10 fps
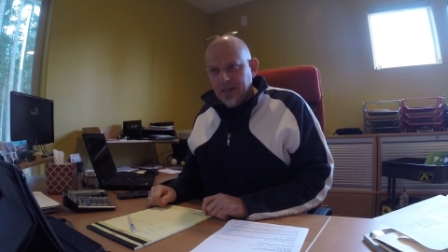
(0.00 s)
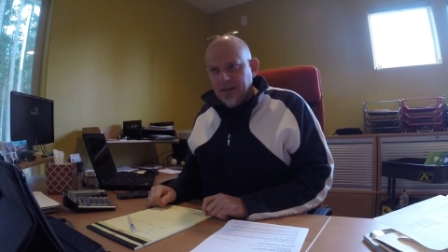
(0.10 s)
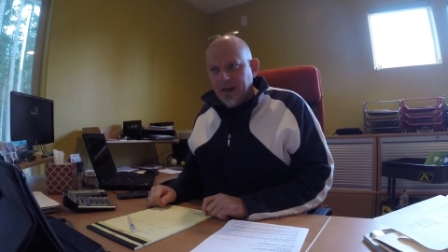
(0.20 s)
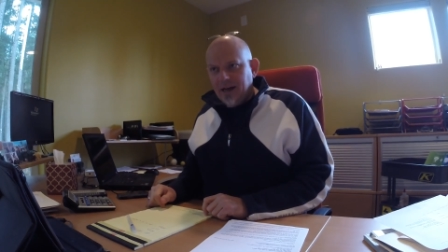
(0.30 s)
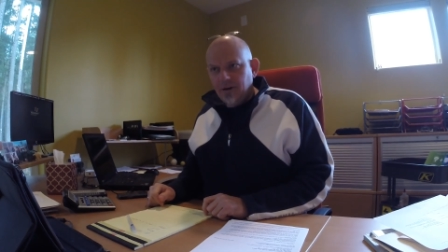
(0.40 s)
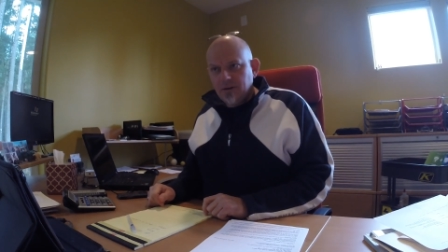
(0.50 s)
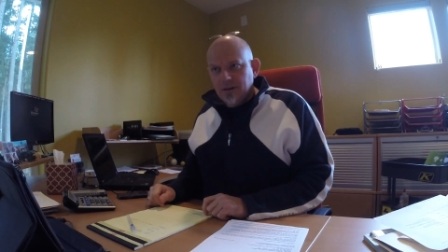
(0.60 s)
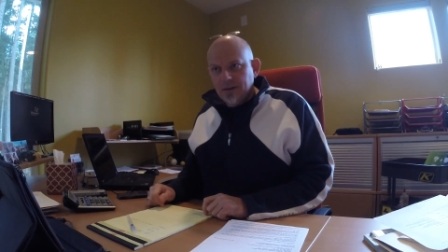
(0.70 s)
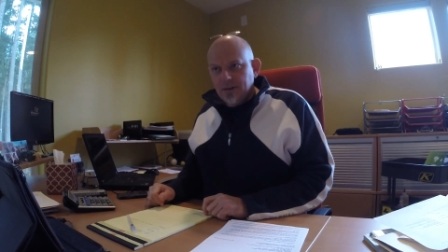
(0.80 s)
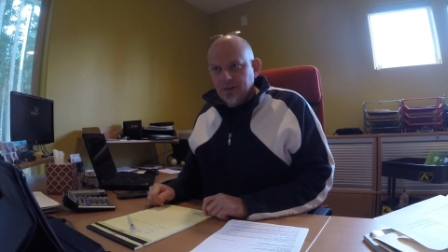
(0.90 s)
Now,
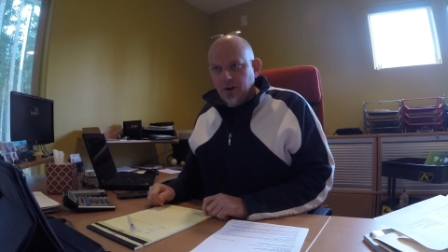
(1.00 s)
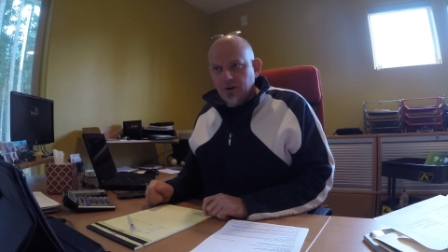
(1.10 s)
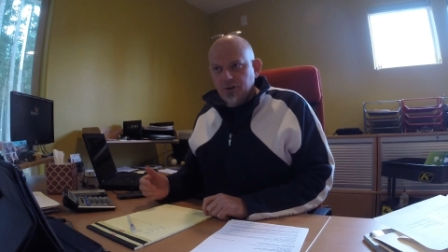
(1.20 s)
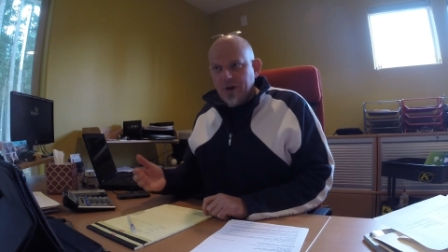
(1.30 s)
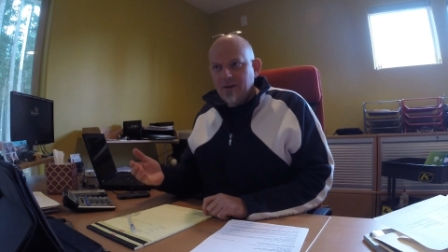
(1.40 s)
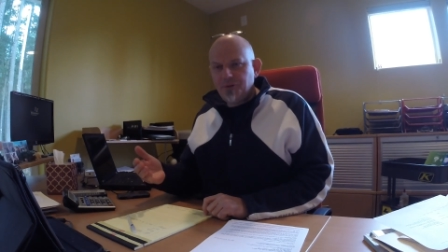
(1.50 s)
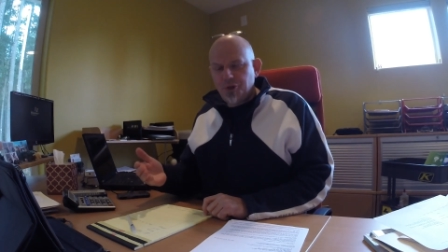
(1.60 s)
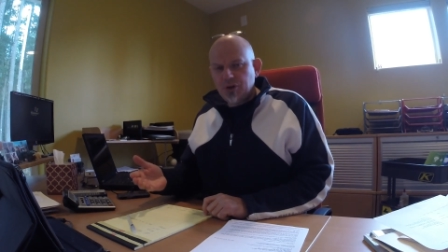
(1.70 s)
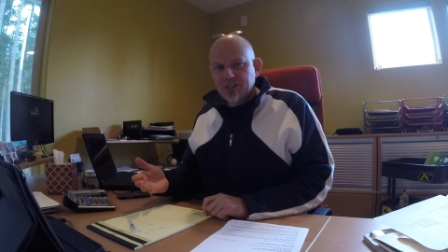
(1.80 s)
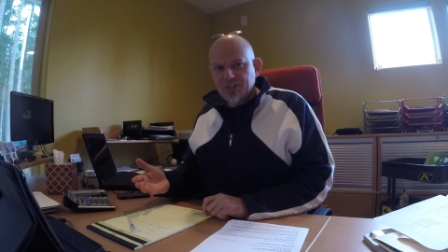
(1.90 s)
you have
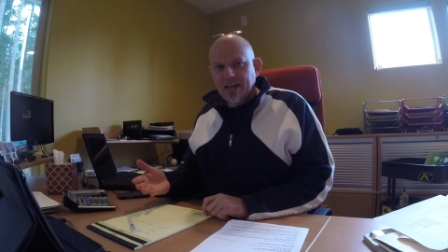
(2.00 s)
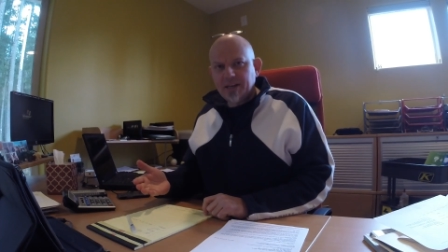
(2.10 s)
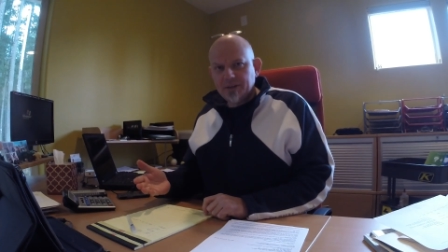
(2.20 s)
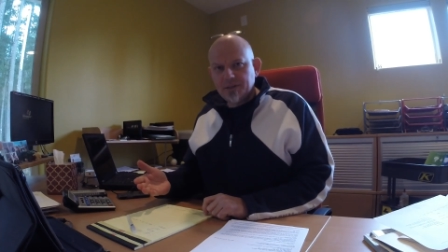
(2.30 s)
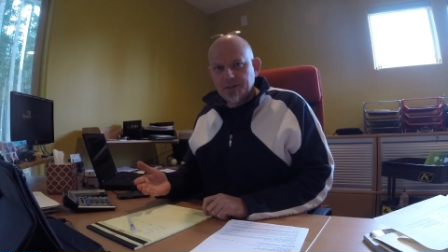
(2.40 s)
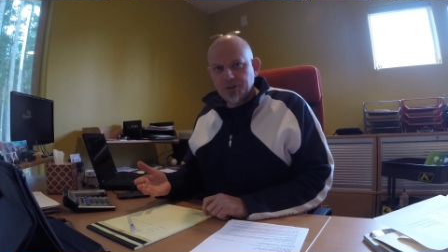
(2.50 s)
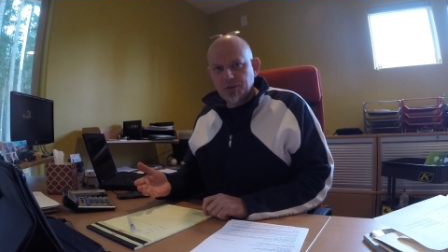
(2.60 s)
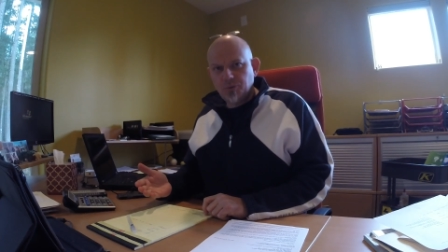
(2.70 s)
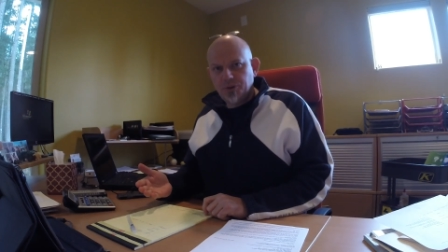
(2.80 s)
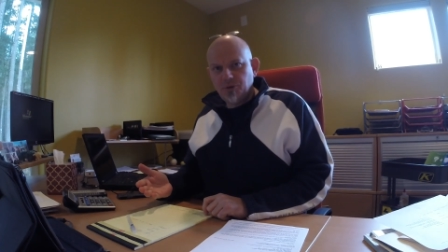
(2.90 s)
30 seconds
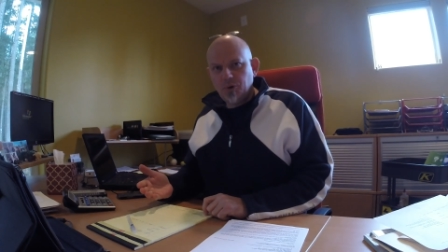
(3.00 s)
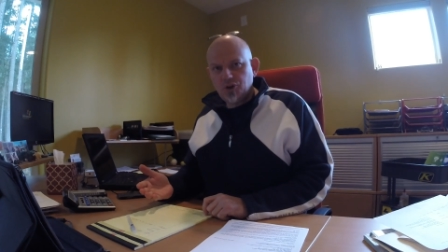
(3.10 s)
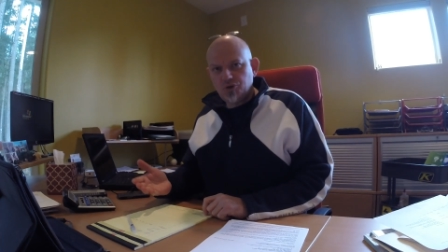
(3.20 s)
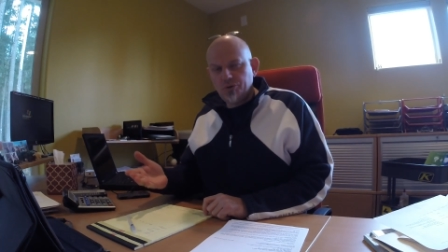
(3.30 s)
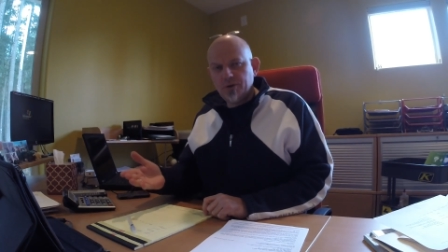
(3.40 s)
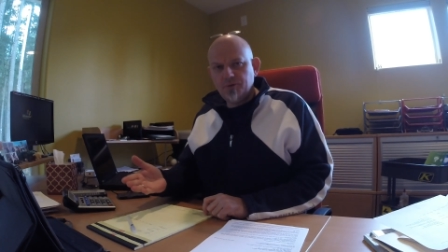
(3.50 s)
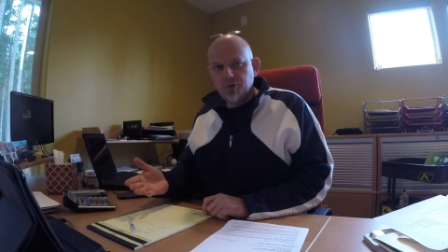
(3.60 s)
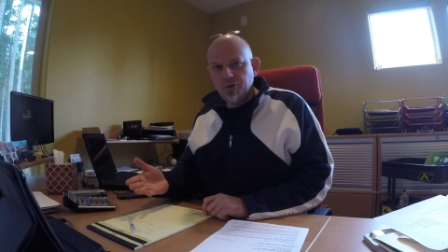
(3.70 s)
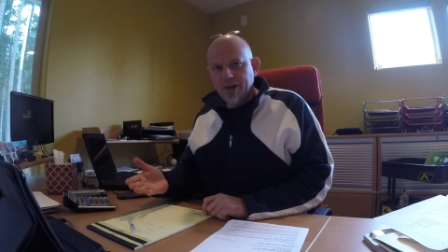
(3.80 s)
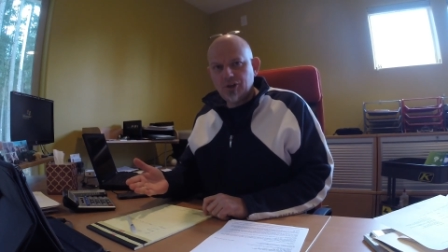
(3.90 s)
within which to
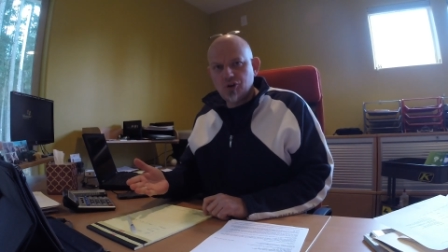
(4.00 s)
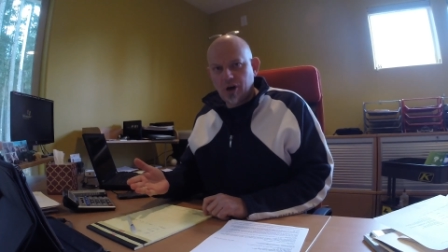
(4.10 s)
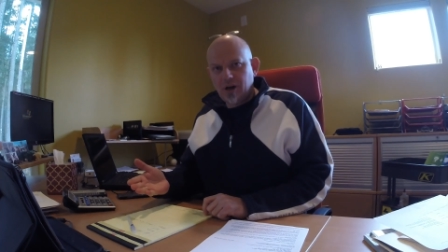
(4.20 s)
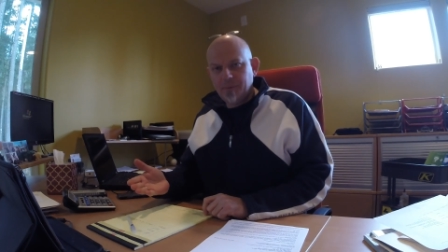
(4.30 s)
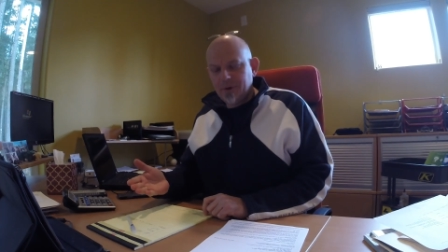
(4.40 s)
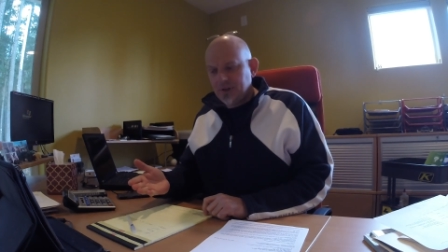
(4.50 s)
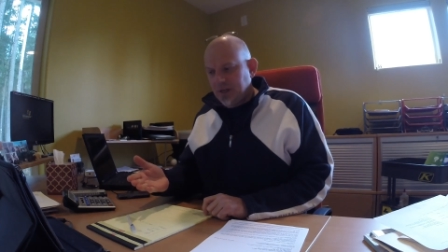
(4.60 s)
review that job